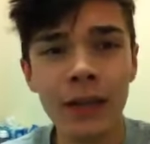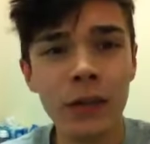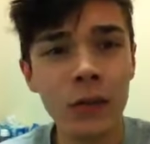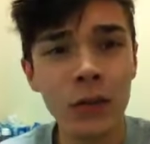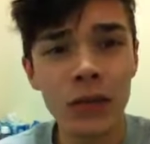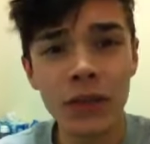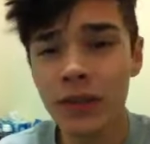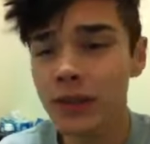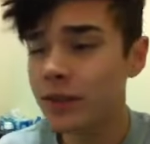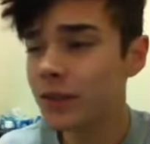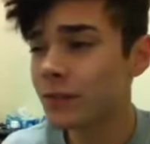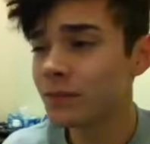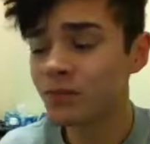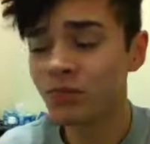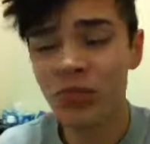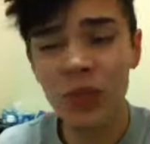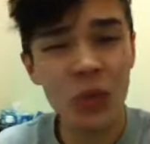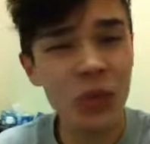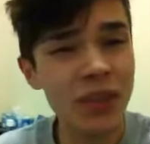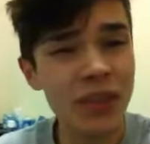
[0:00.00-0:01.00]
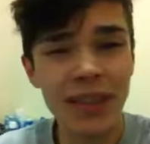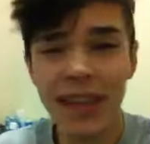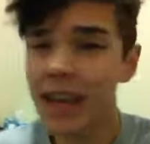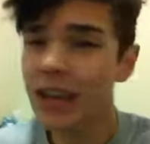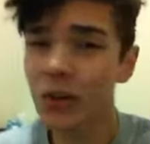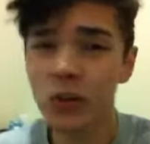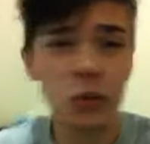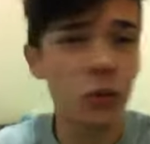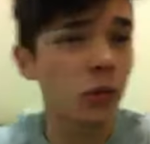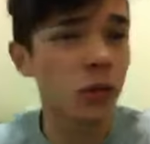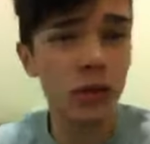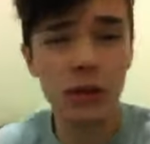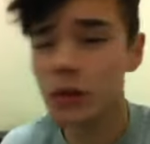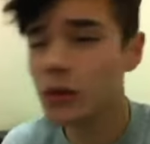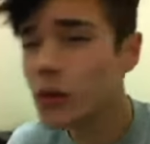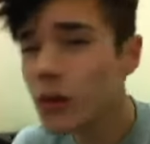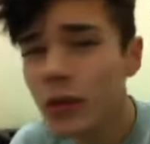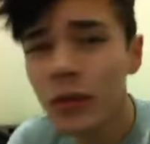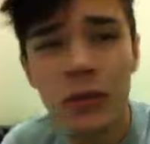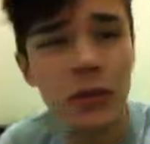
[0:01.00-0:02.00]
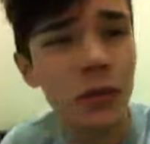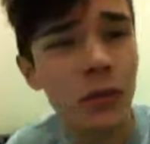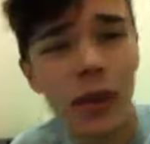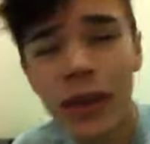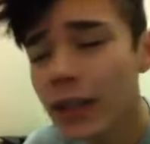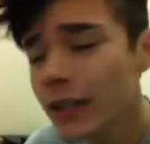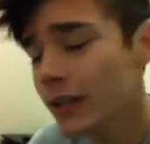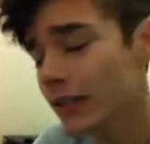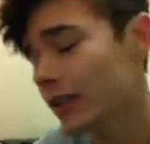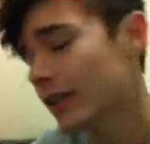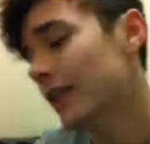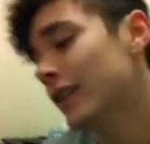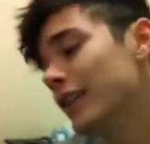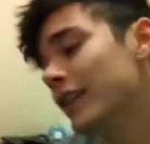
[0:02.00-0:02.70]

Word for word: It was just, it was just natural. It was good. It was fun.